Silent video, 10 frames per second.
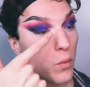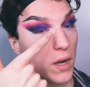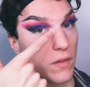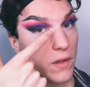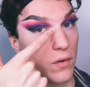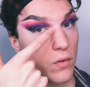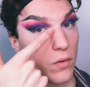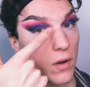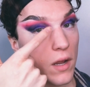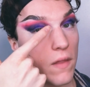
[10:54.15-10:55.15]
on the inner
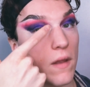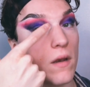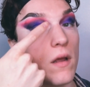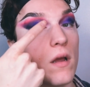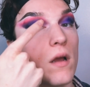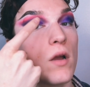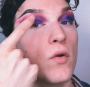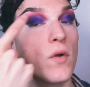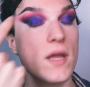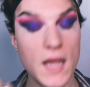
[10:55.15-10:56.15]
corner, and then
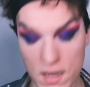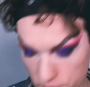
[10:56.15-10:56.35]
create the